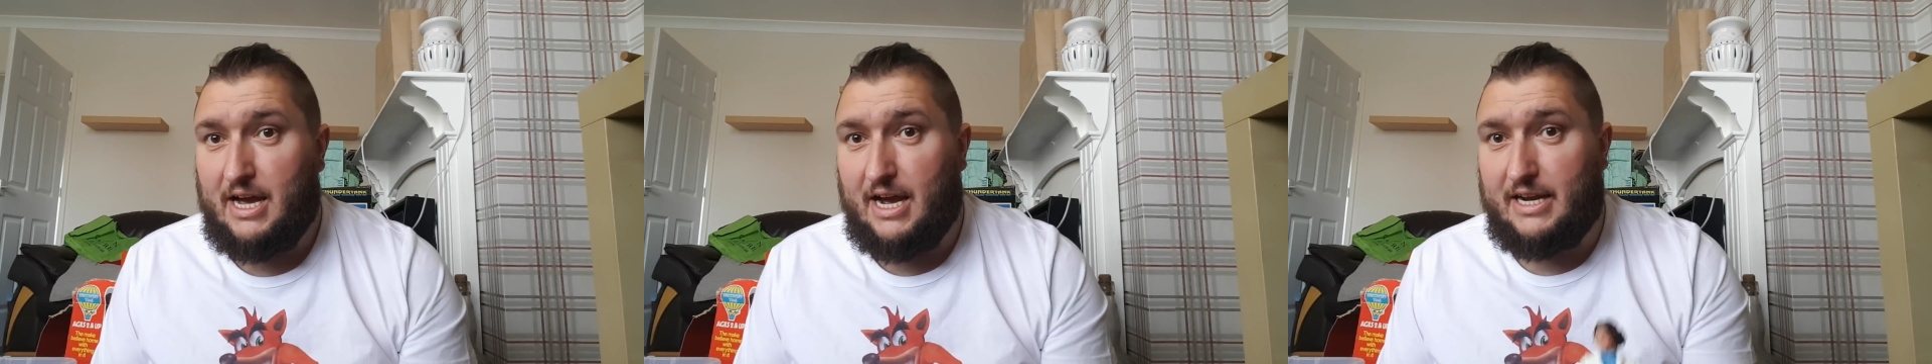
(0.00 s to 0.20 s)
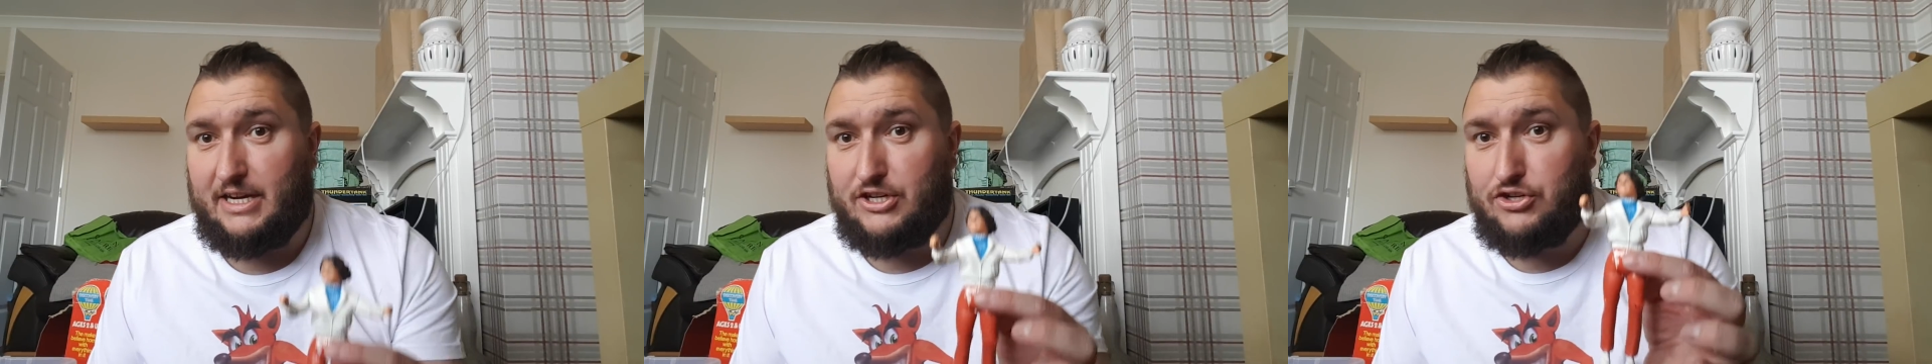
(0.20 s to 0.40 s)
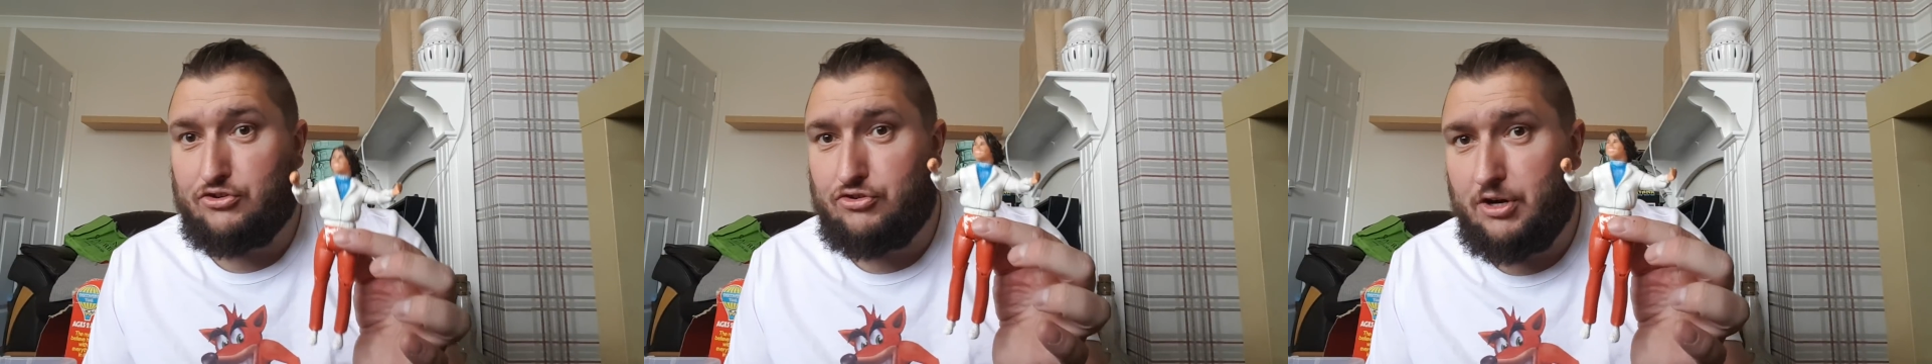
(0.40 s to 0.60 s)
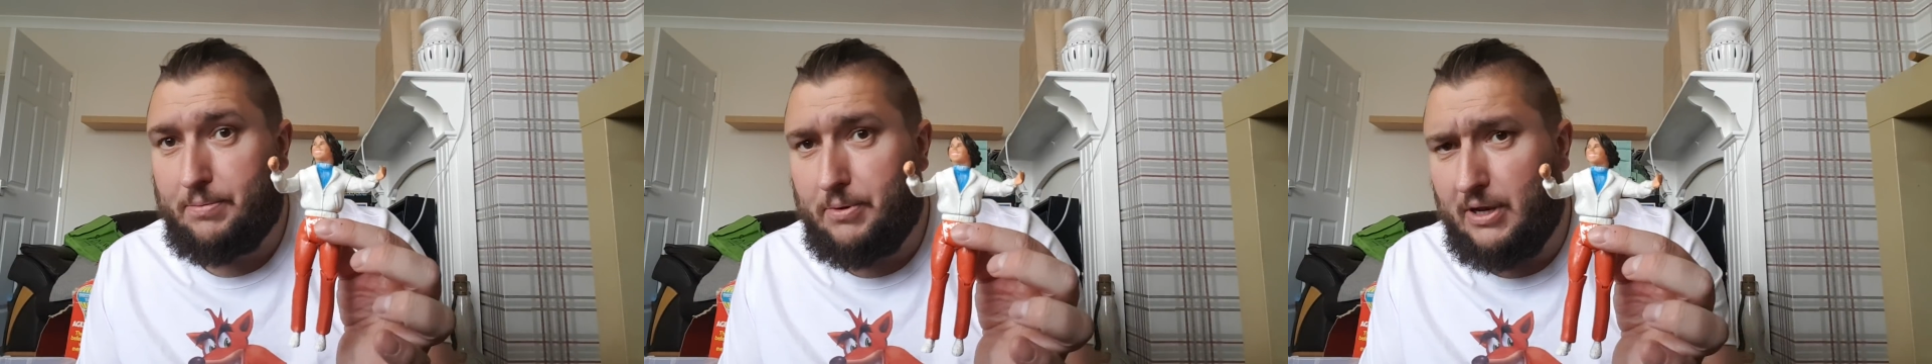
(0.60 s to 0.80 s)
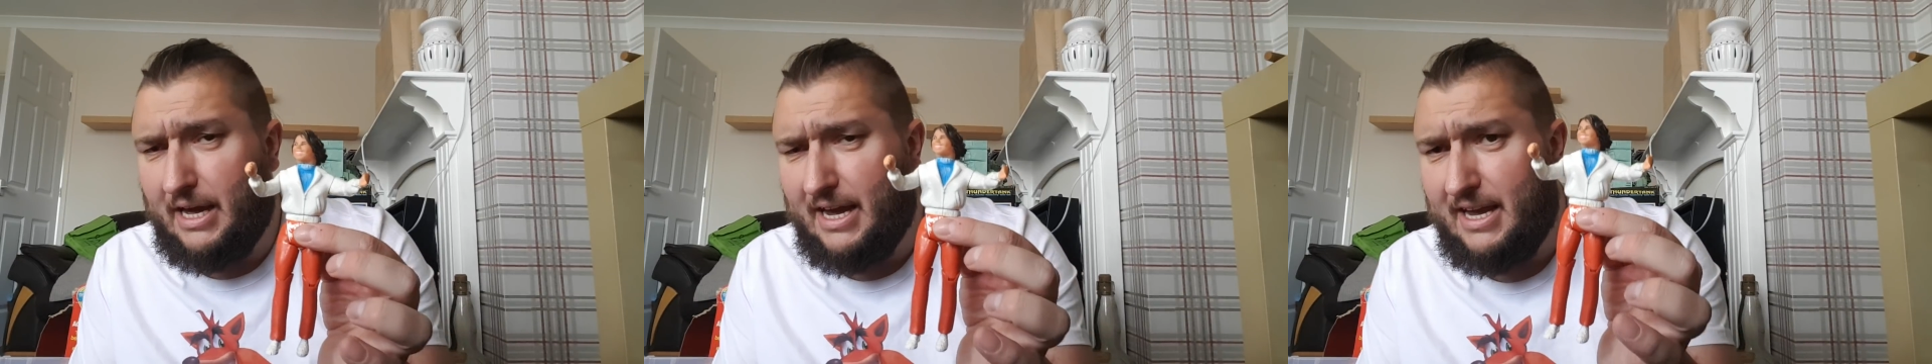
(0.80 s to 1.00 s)
And it's
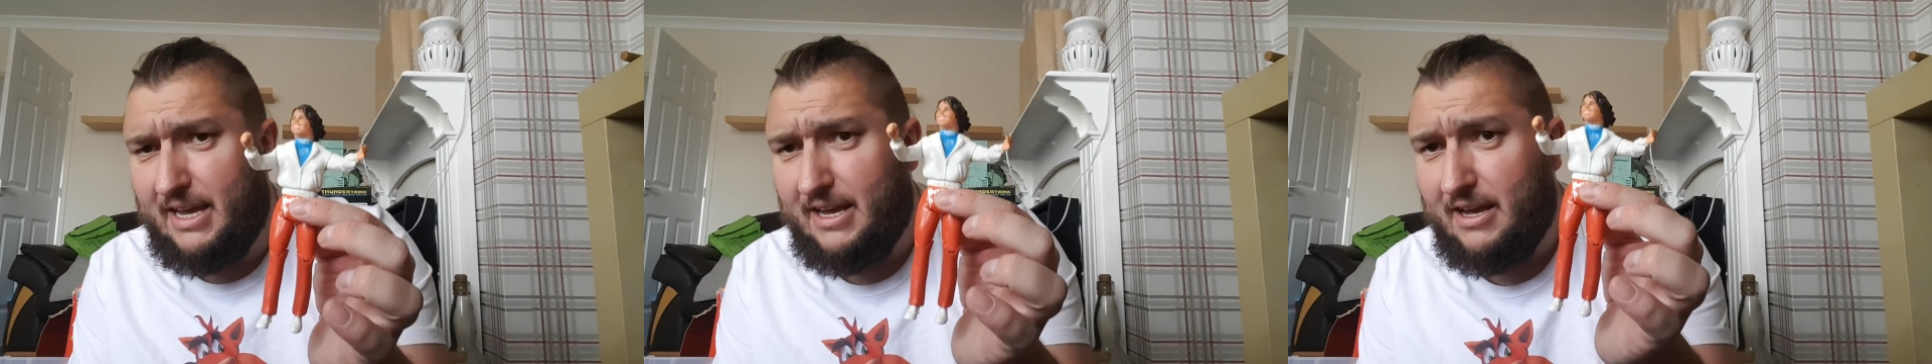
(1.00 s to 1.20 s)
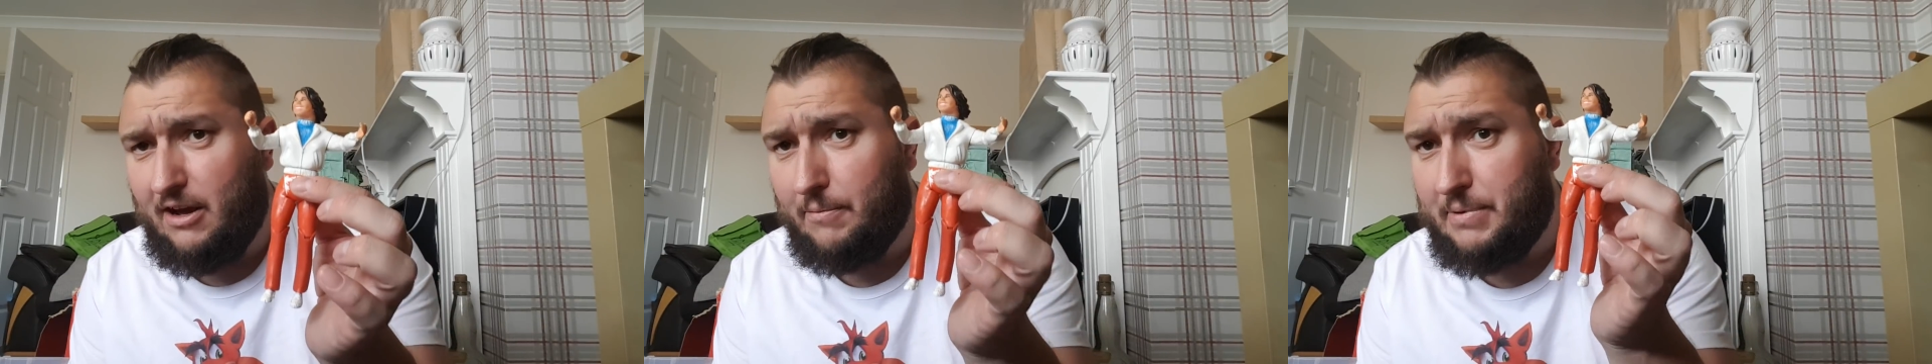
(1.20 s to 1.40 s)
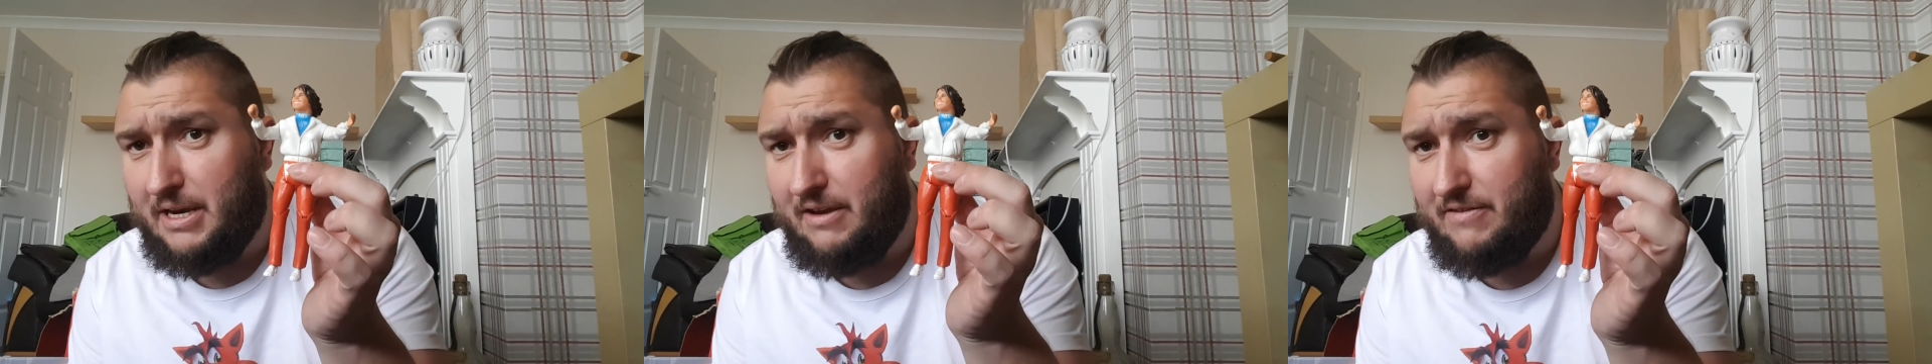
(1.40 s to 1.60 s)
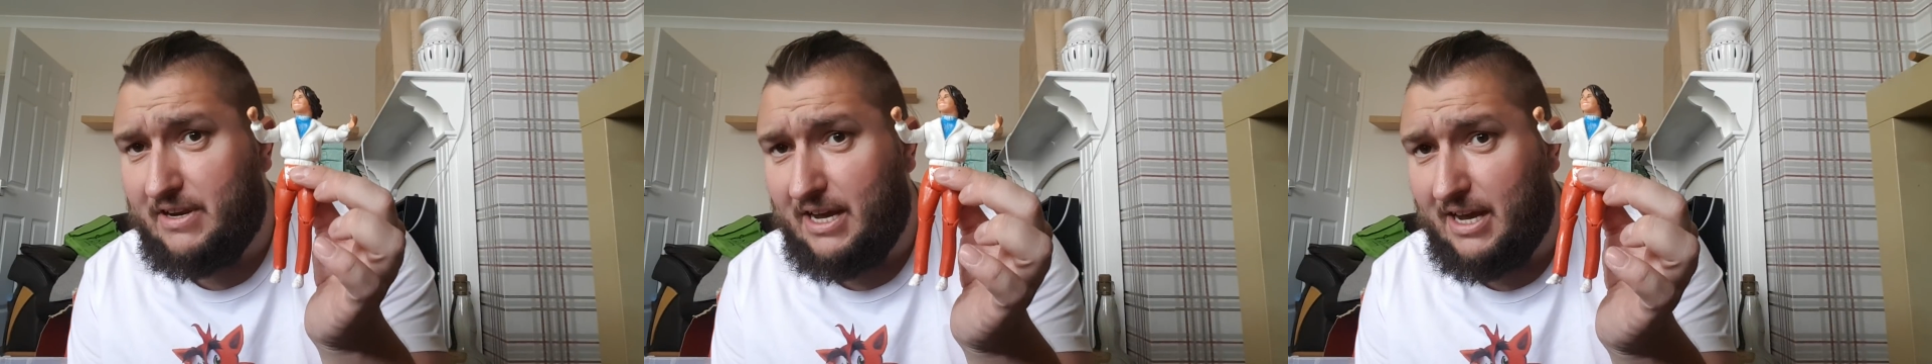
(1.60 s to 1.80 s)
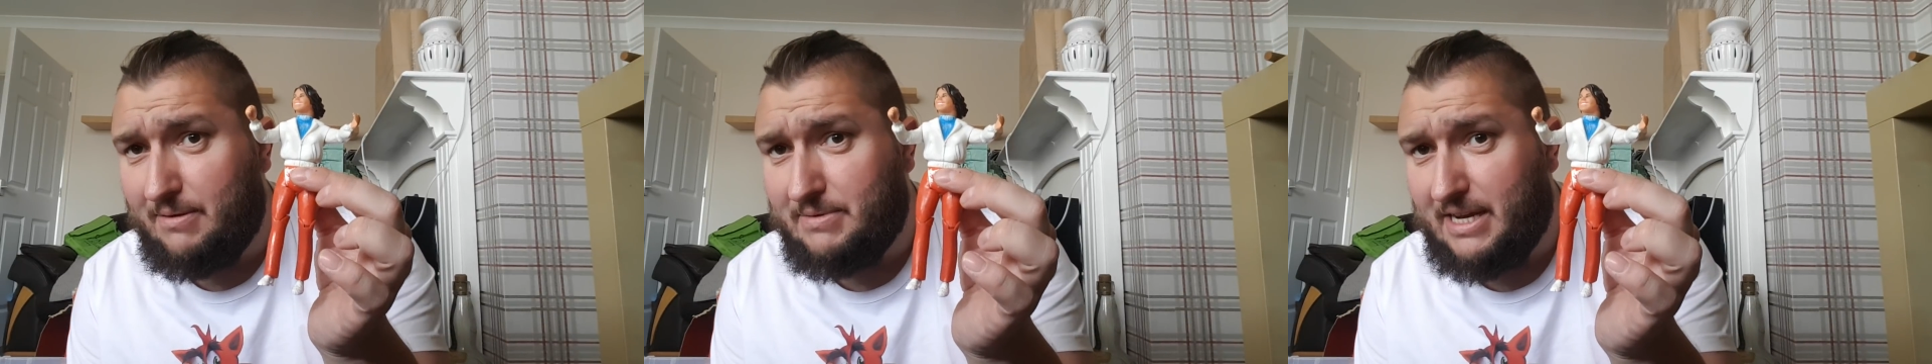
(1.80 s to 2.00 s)
AAA. I believe her
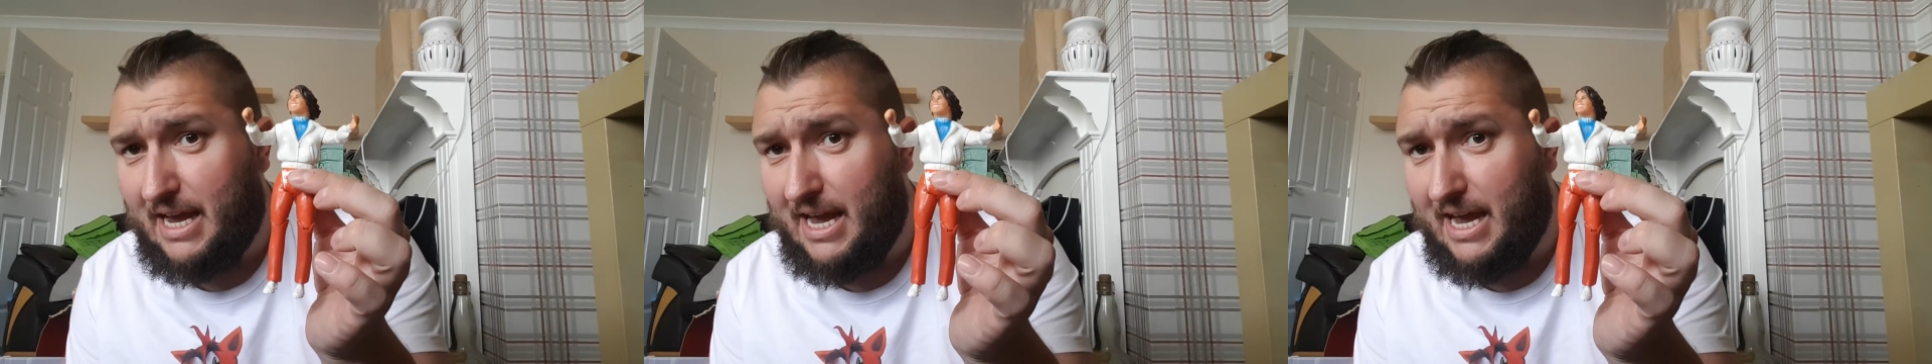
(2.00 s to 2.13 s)
name's